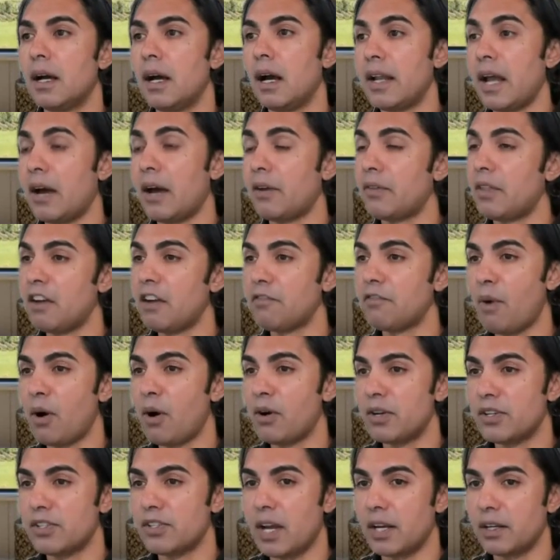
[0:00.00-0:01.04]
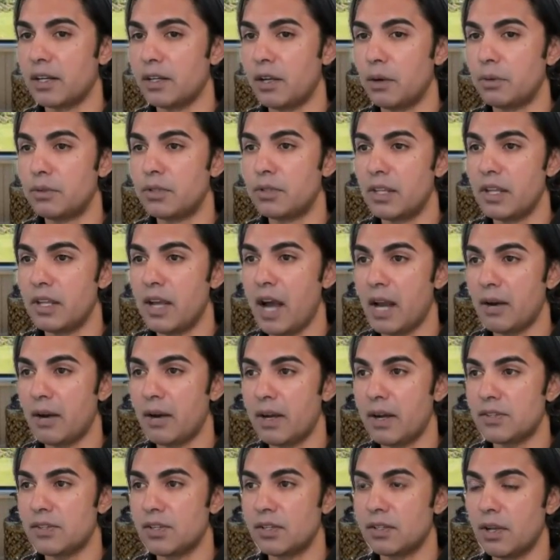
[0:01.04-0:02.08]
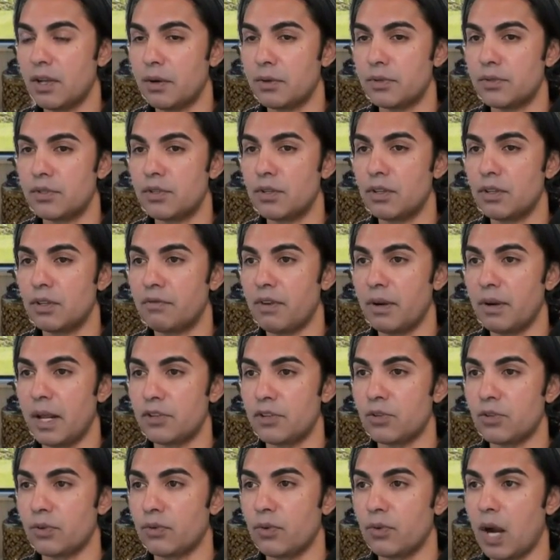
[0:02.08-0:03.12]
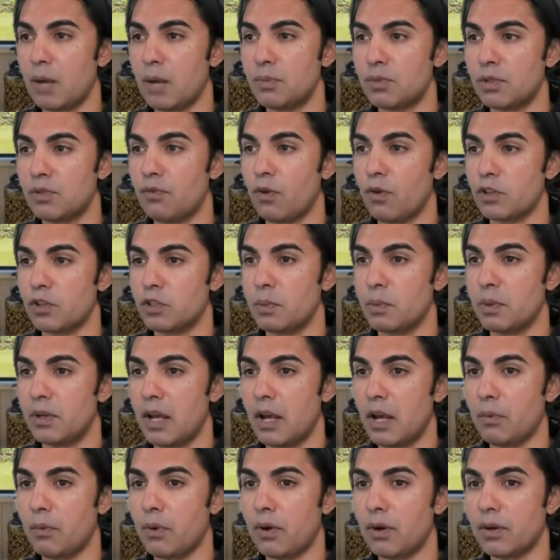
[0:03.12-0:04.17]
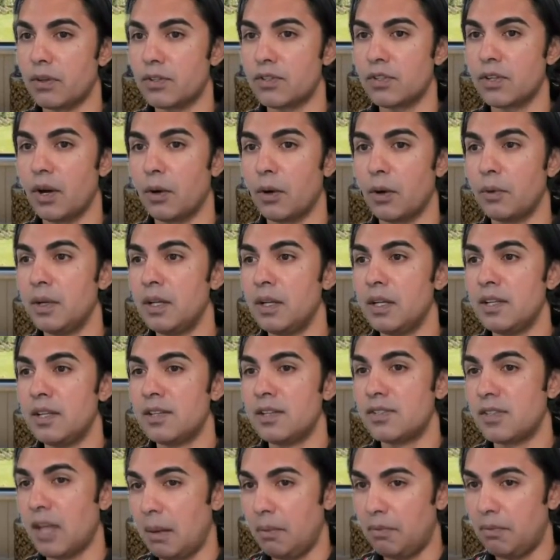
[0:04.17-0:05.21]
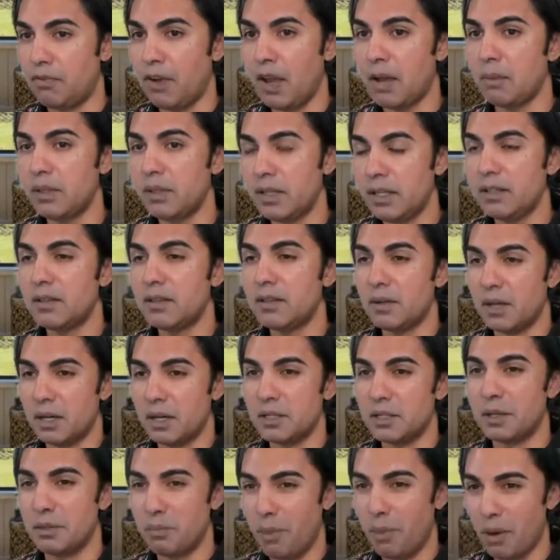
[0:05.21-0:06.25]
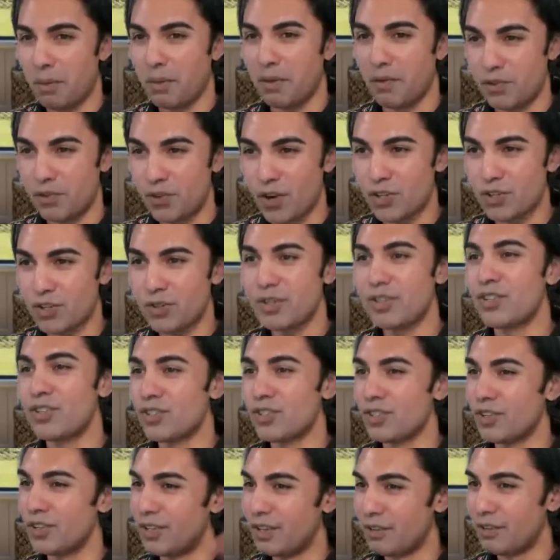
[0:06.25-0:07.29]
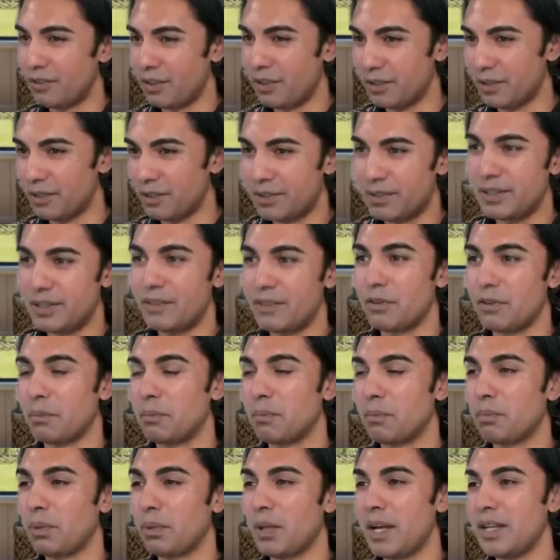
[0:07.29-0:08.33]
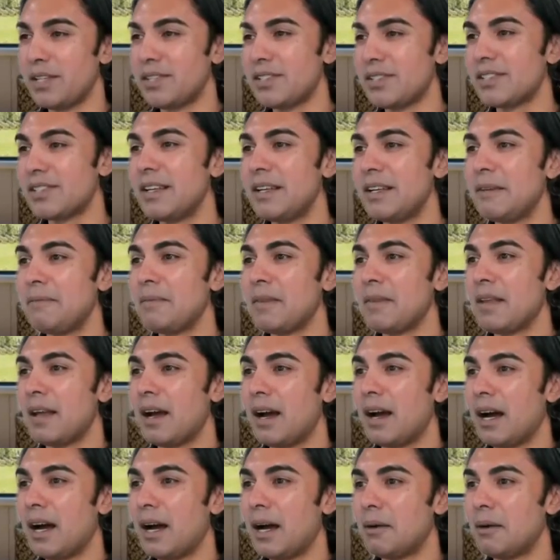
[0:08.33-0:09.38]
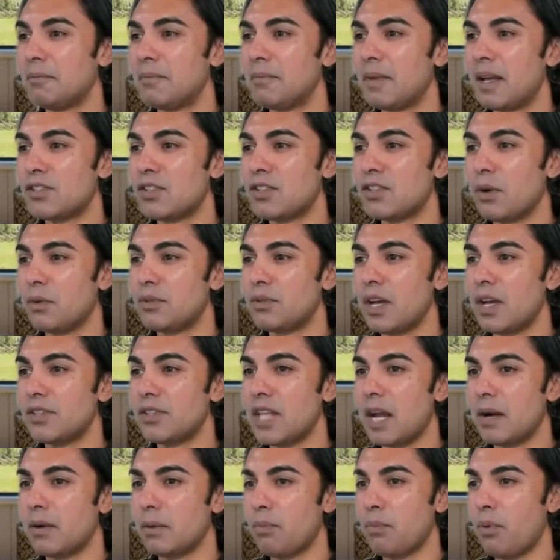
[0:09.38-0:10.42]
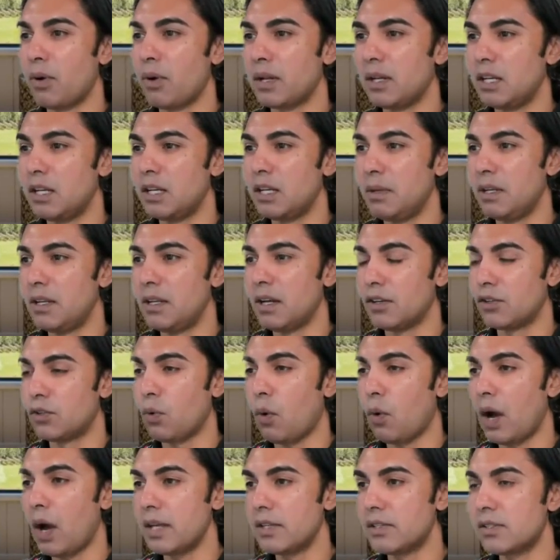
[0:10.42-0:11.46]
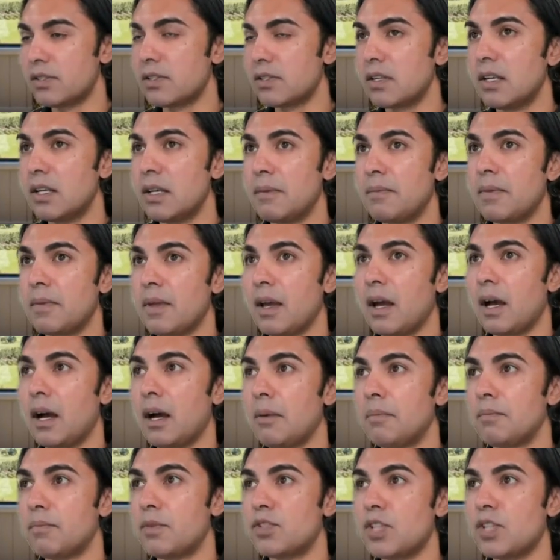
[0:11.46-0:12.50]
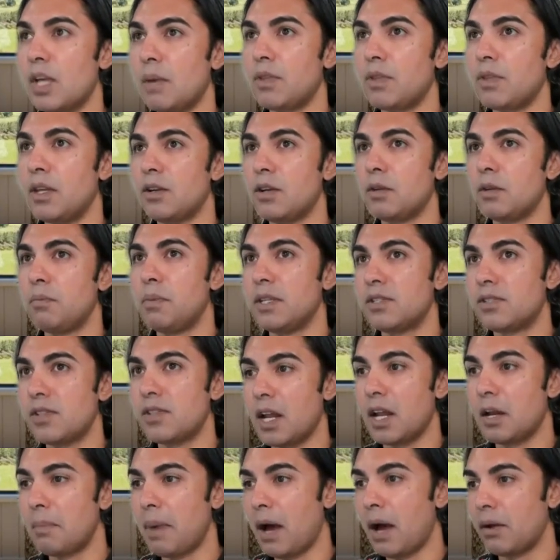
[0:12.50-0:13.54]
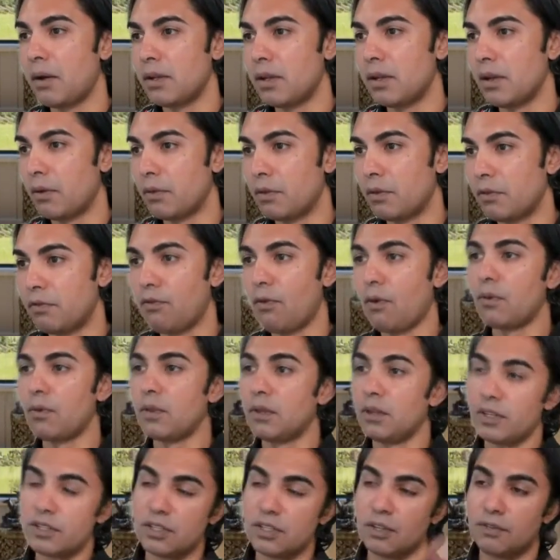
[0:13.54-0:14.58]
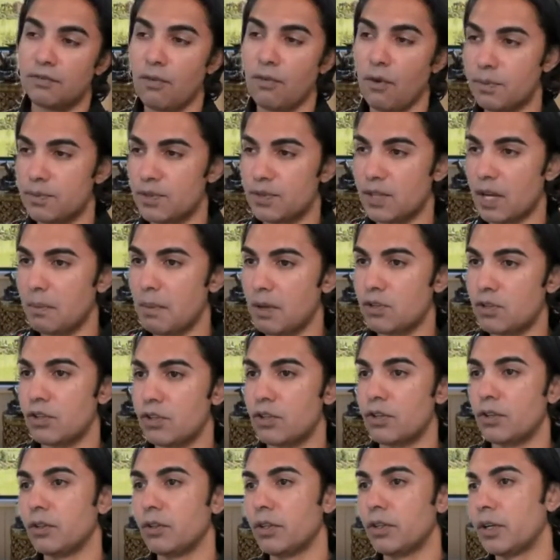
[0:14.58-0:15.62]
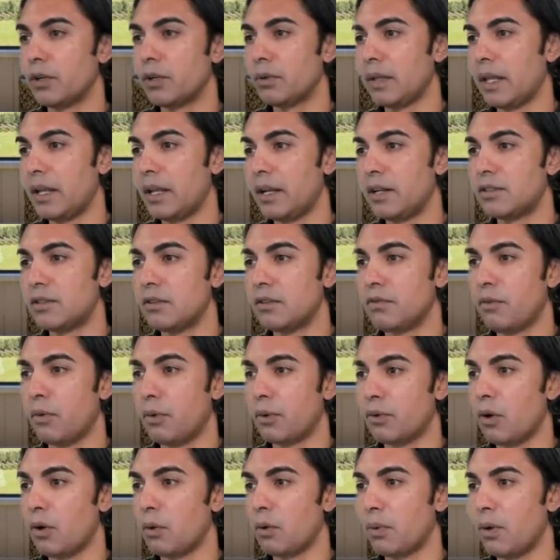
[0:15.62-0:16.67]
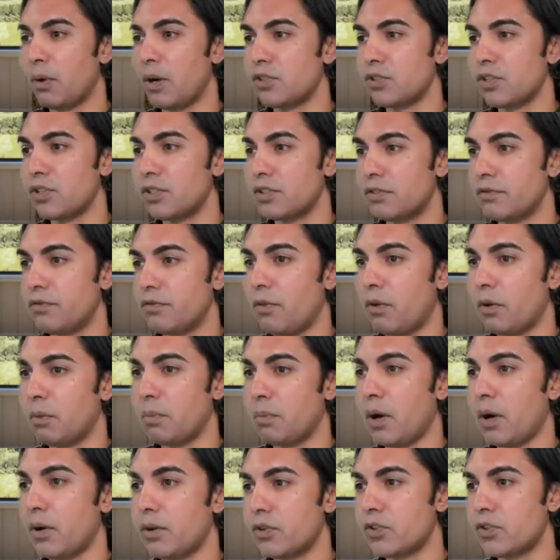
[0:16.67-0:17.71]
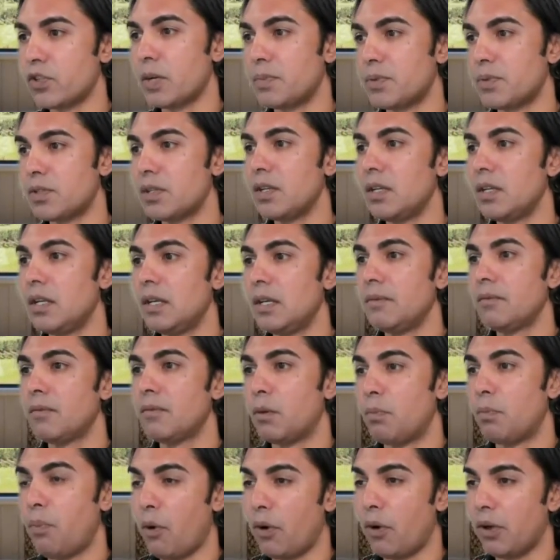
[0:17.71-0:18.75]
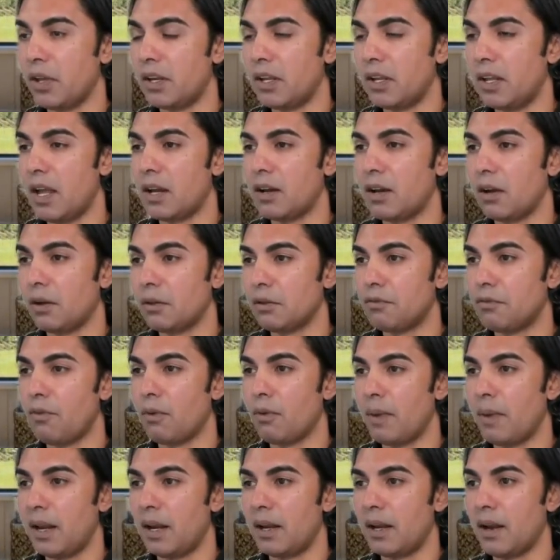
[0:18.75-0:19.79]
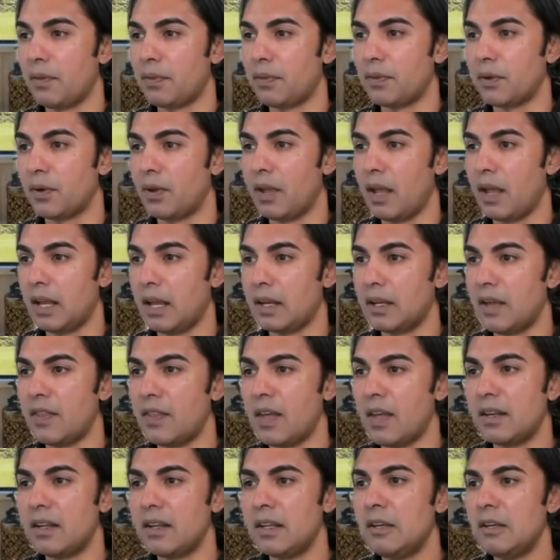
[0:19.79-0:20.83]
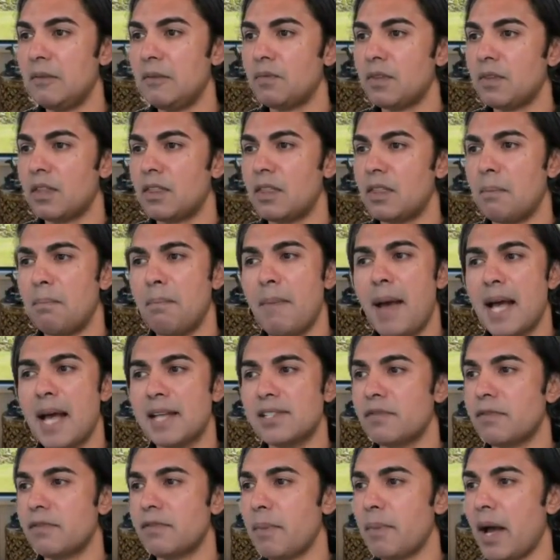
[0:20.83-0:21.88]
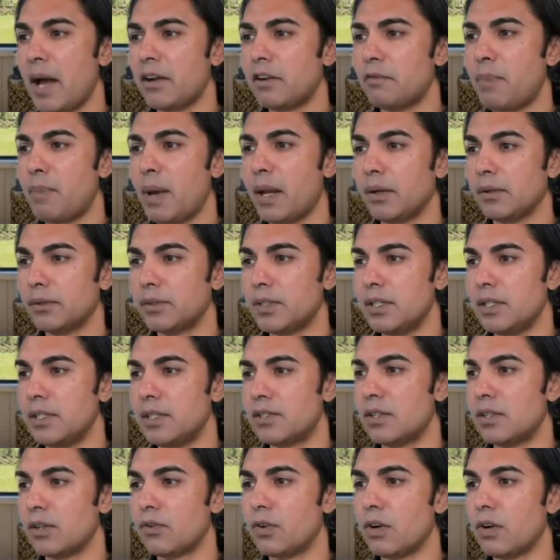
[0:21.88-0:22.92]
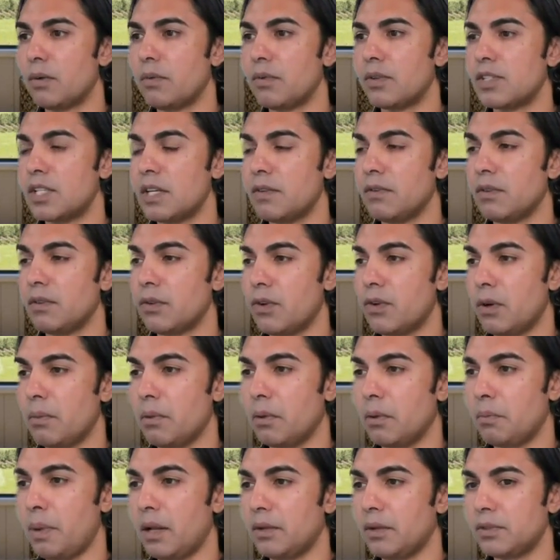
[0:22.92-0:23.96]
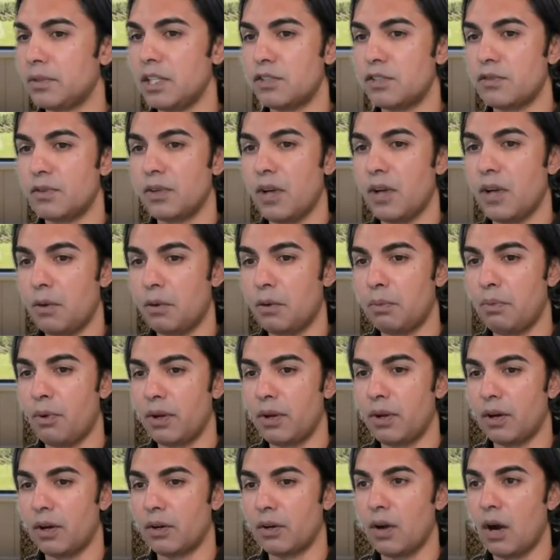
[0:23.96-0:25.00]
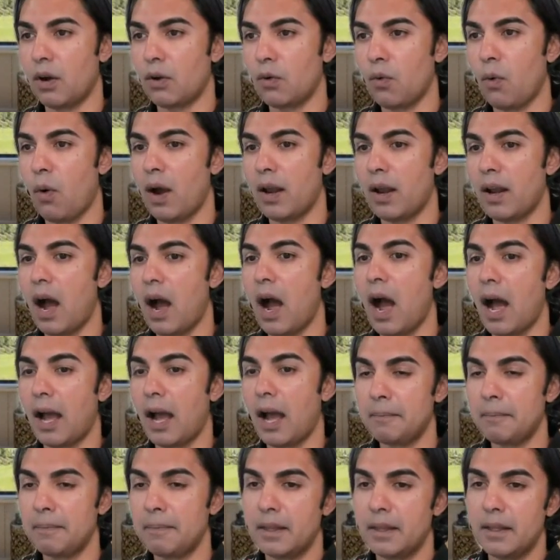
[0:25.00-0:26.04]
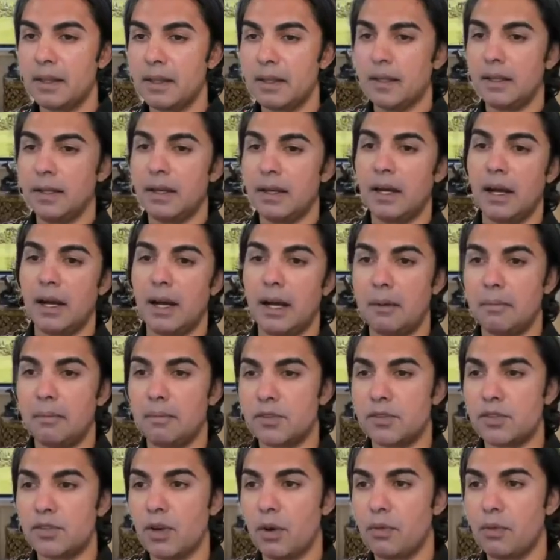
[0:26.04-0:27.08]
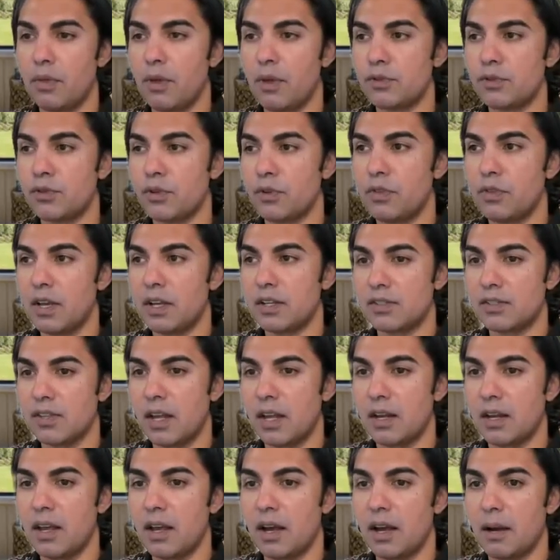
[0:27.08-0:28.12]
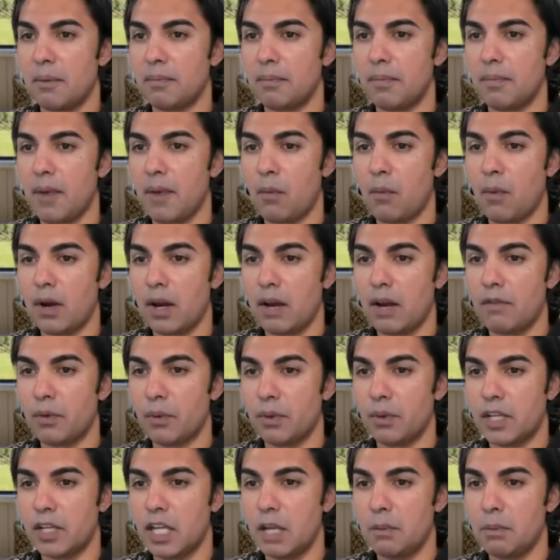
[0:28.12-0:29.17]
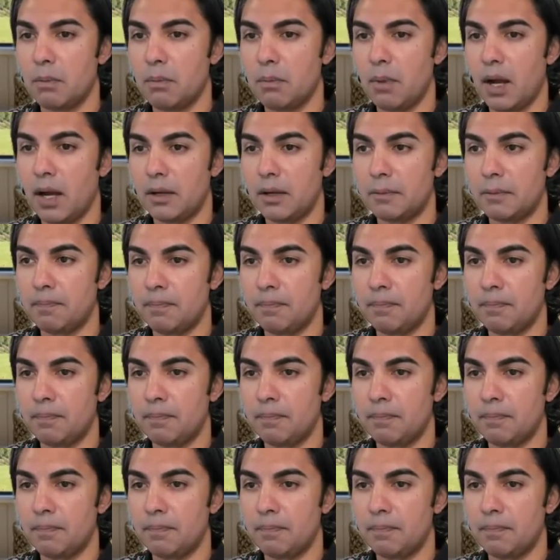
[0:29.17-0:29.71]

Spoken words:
Now, the FBAR does not go to the IRS. It goes to the Financial Crimes Enforcement Network. So same family, the Department of Treasury, just a different place. And so does that reporting need to be done twice? The same thing could be said about the list of forms that I mentioned earlier related to foreign corporations and foreign partnerships, reporting it again on Form 8938. And then the massive amount of penalties, the civil and criminal penalties for non-reporting are quite high. So those are things that I want everyone to keep in mind.